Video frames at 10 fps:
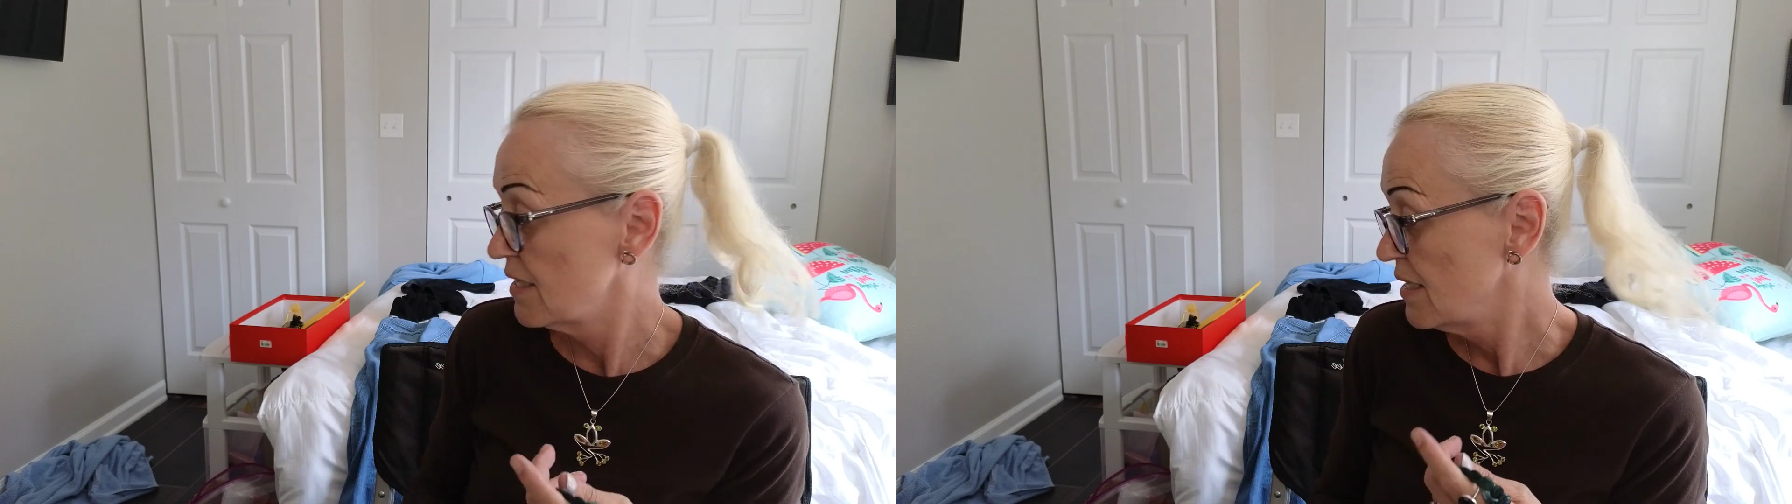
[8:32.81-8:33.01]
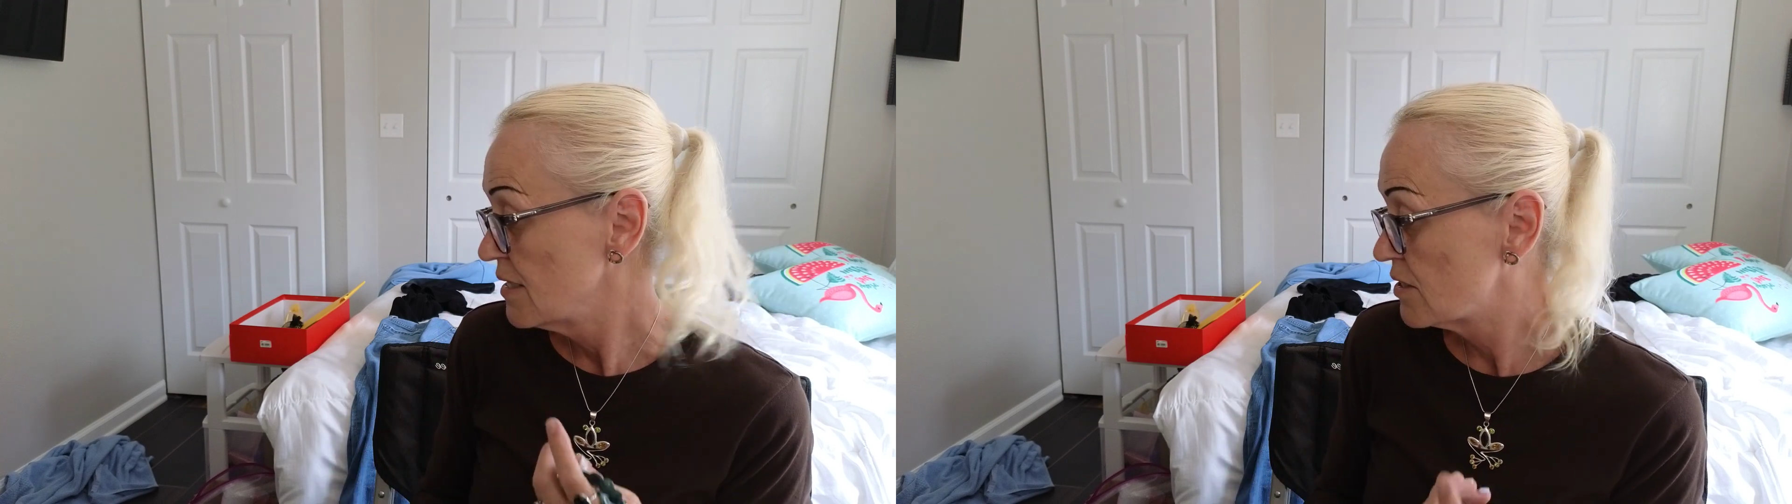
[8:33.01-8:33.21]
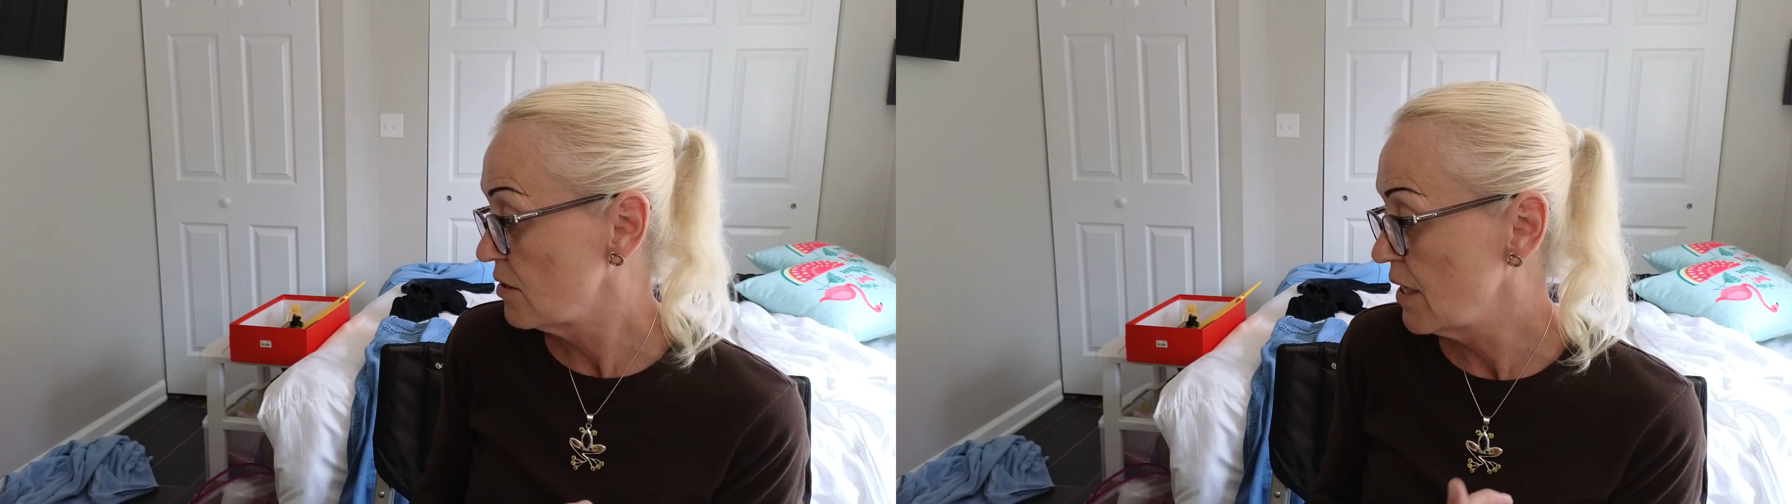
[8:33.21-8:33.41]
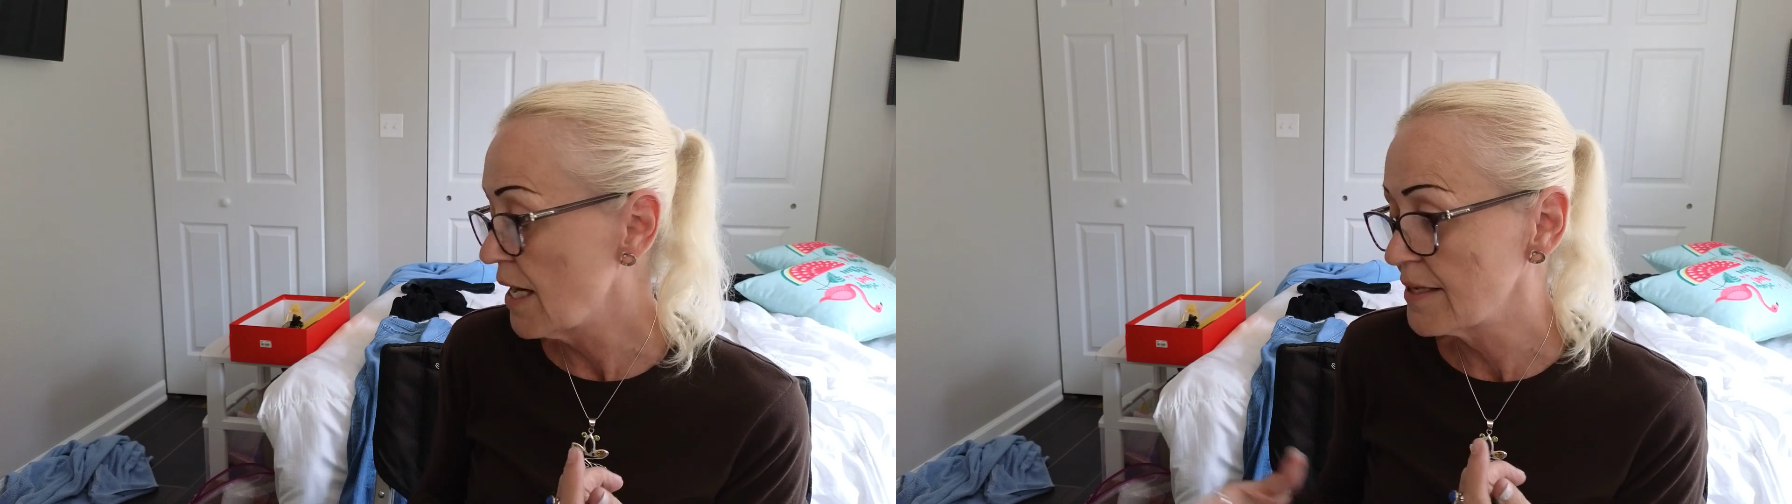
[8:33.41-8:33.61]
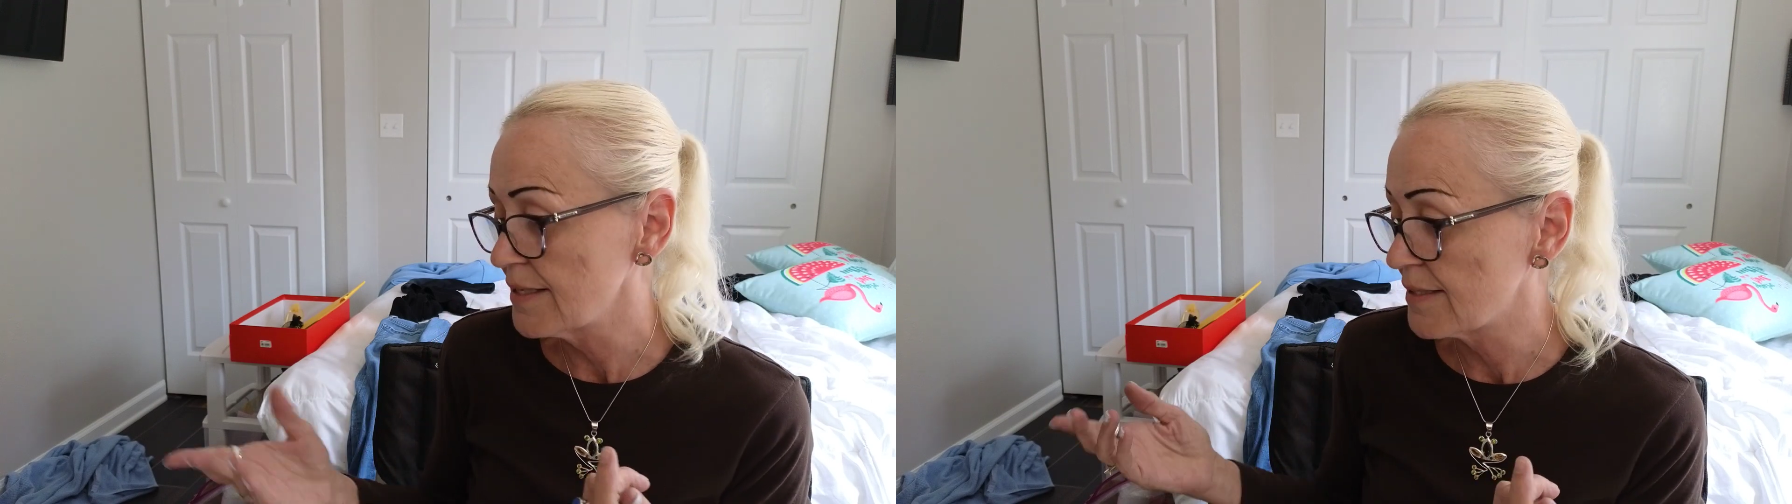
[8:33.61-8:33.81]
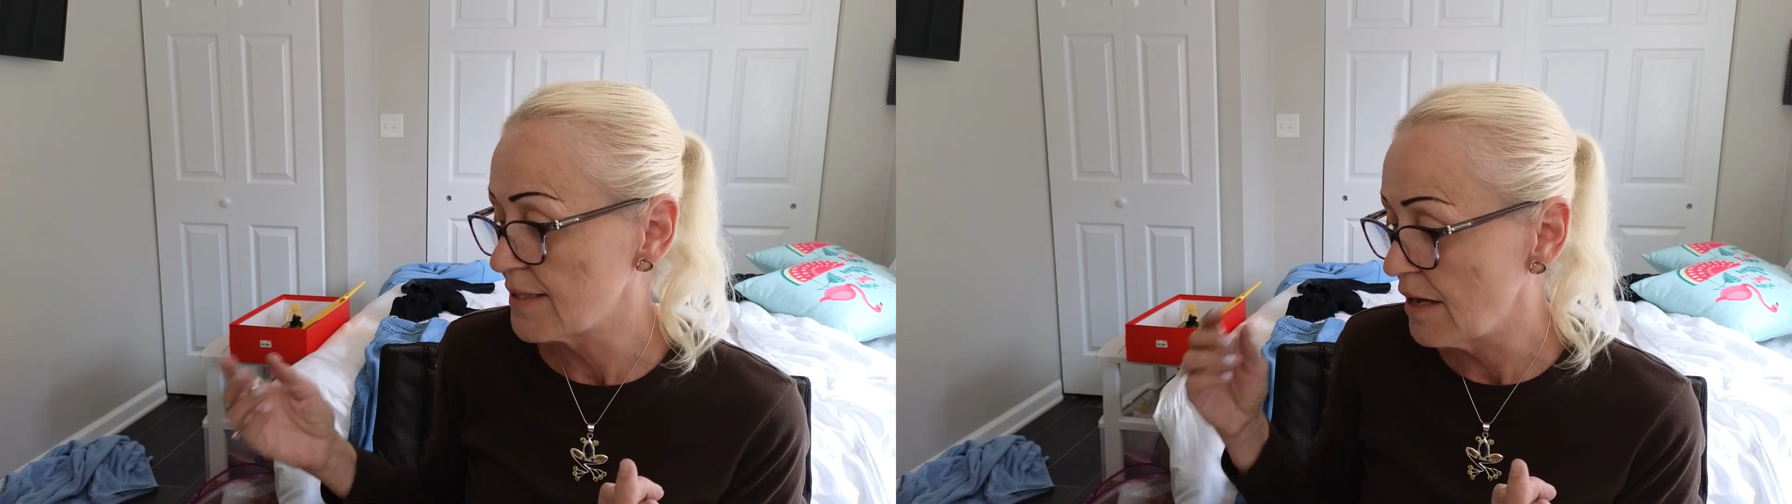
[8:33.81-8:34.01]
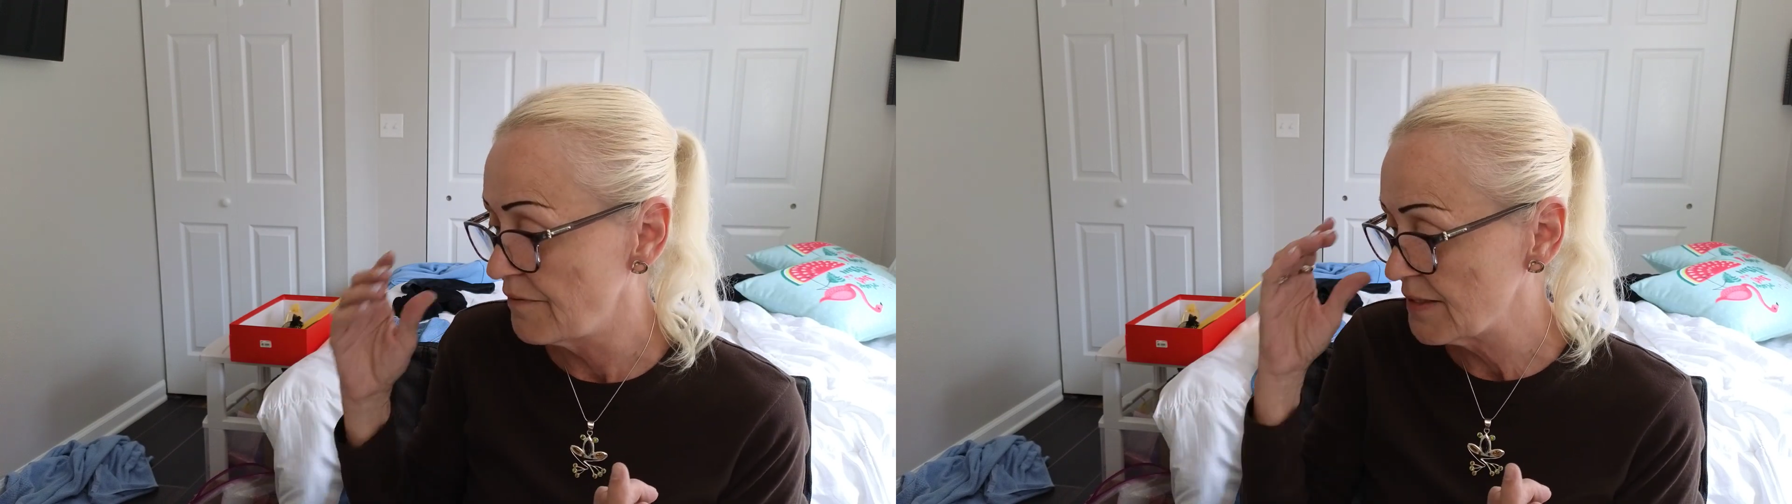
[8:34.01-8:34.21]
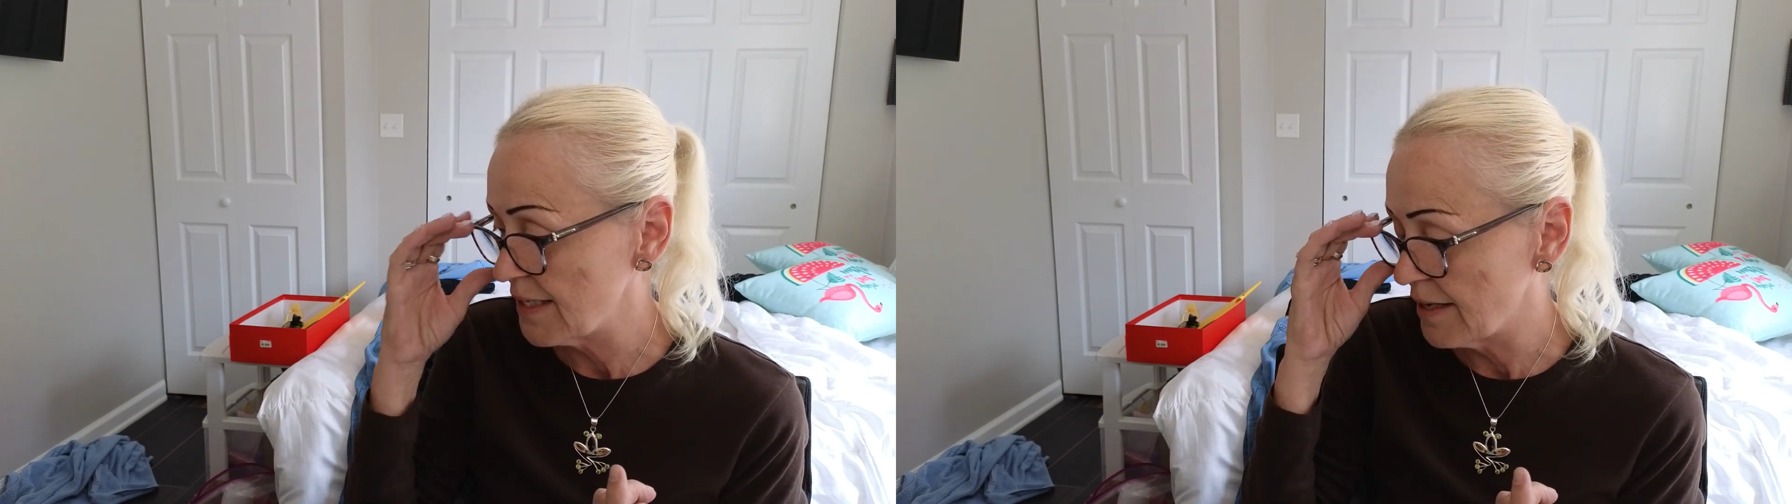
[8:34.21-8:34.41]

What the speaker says: So a lot of this stuff is, like,